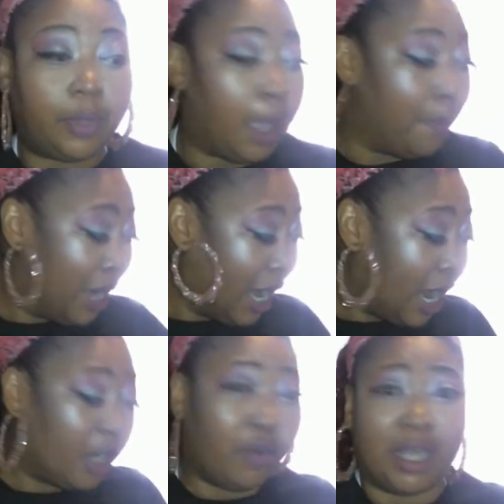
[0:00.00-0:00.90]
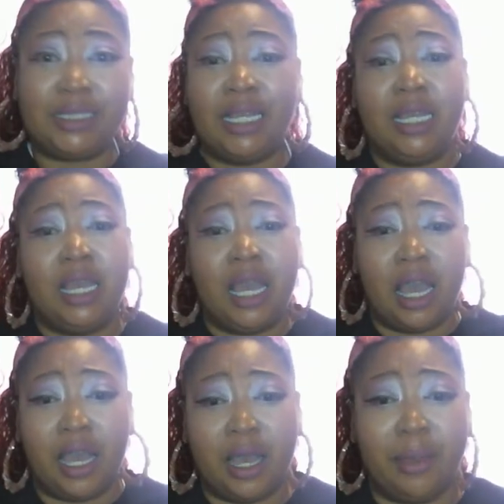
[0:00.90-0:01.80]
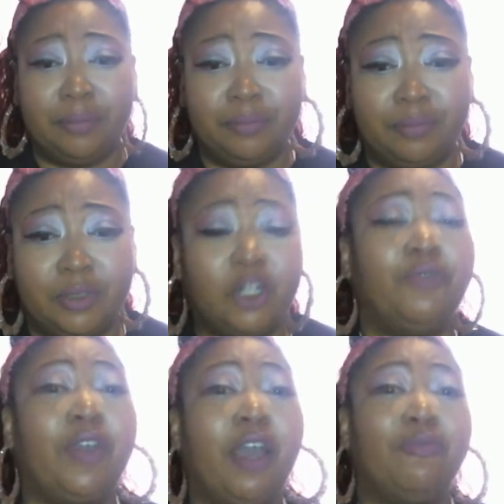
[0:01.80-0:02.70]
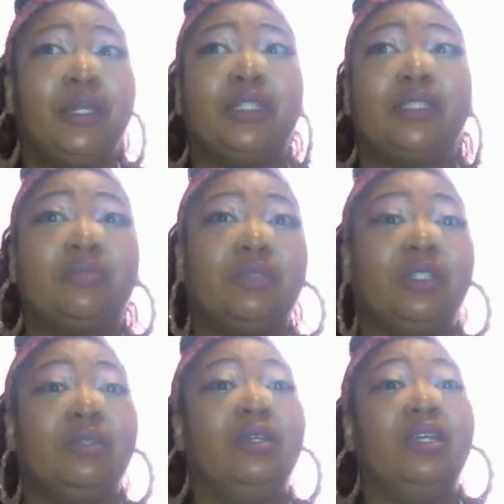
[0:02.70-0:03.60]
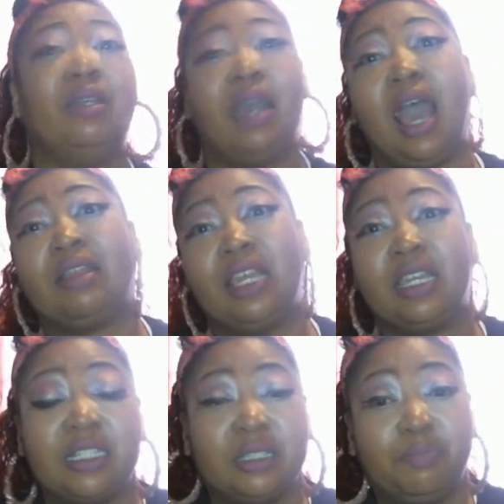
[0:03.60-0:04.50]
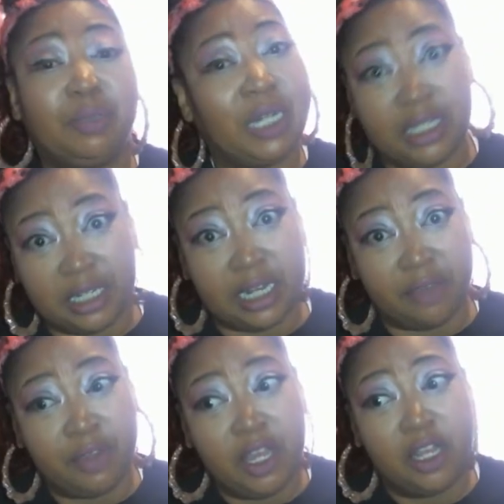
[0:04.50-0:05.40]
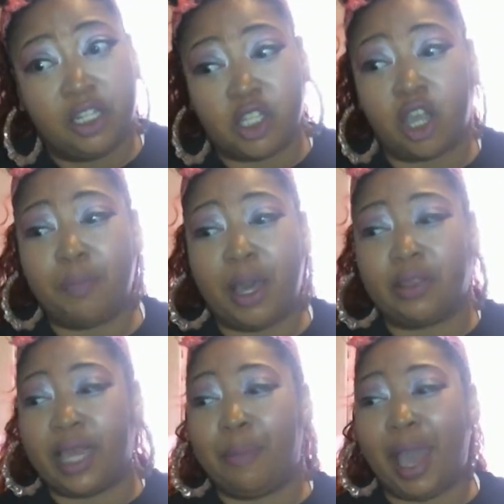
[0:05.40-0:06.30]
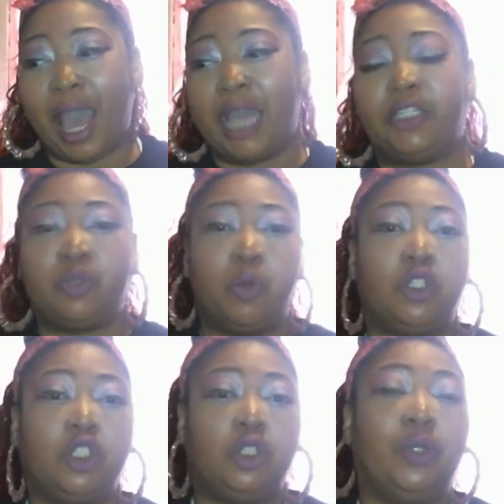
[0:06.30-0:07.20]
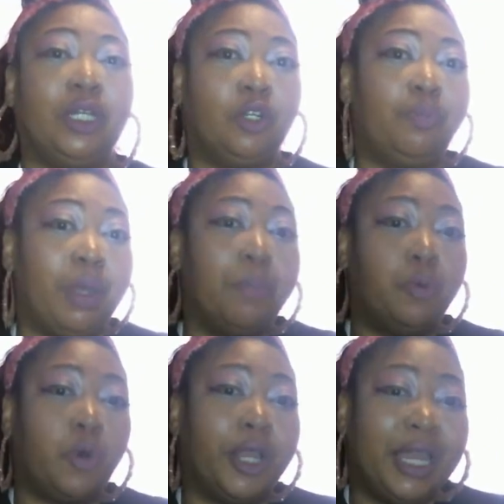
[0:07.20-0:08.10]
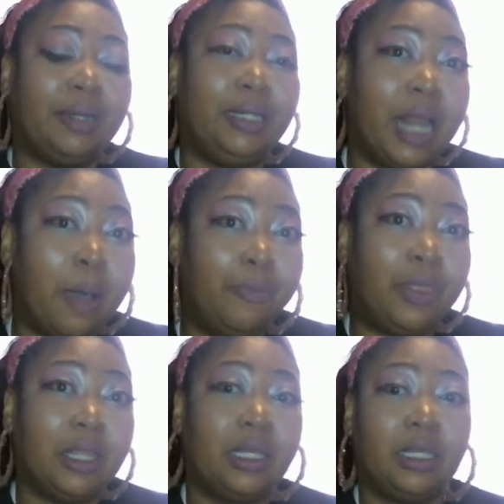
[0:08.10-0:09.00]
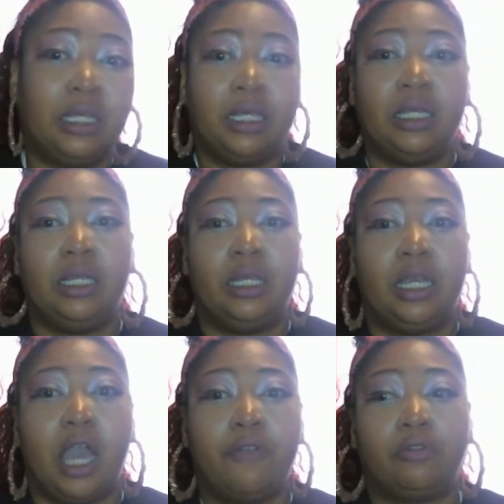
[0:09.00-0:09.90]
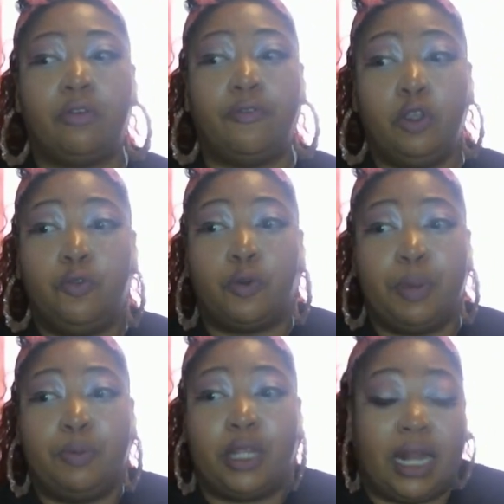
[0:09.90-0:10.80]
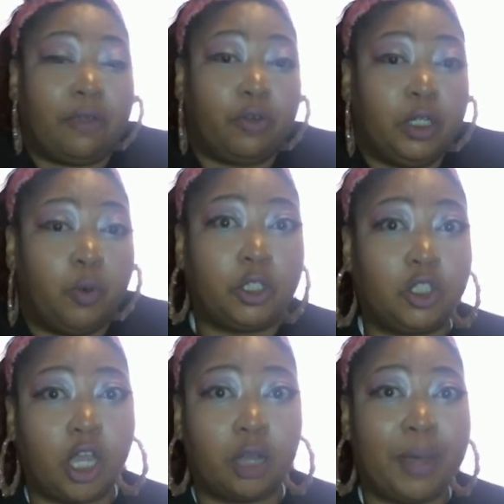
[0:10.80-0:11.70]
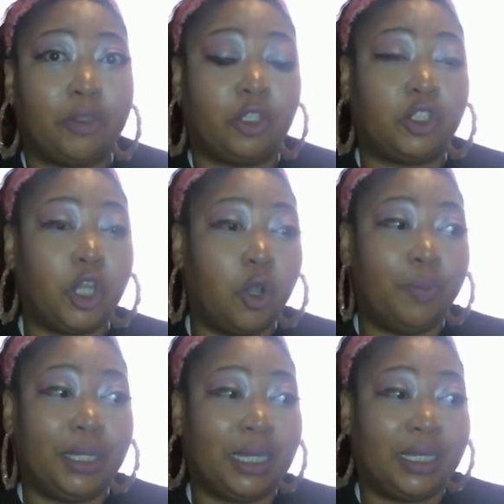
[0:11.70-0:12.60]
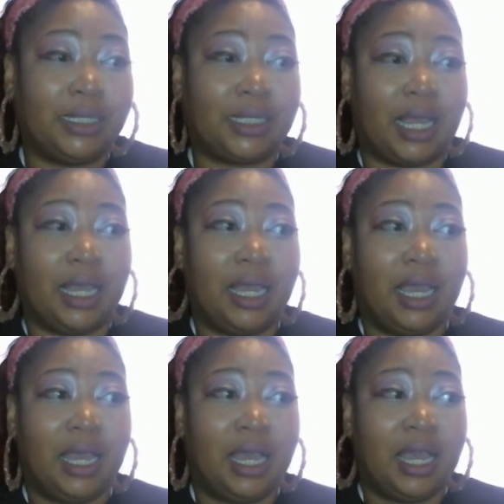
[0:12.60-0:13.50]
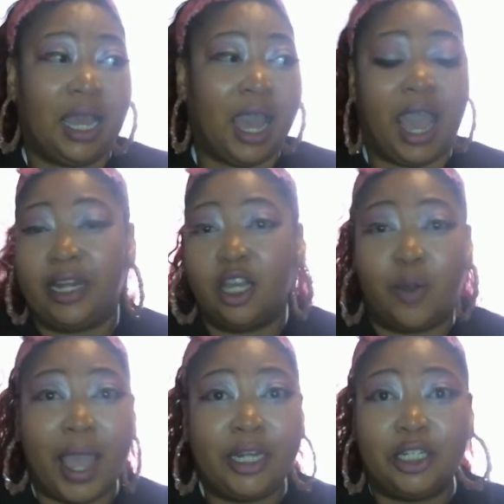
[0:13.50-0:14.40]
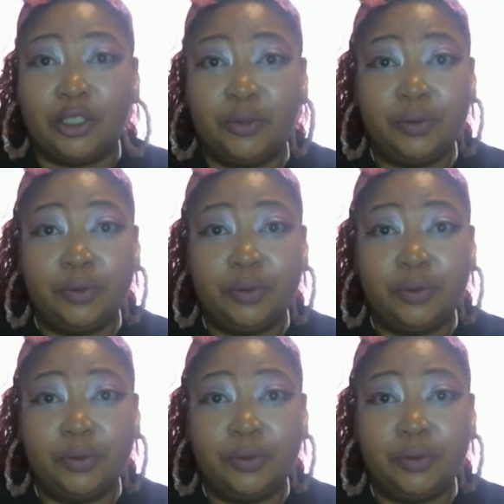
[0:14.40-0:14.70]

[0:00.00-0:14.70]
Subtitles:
But I digress. 35 minutes, I think, is plenty enough to talk about that. But I just wanted to do a little bit more in-depth of a review for people that like really wanted to talk about the show, because I know I do.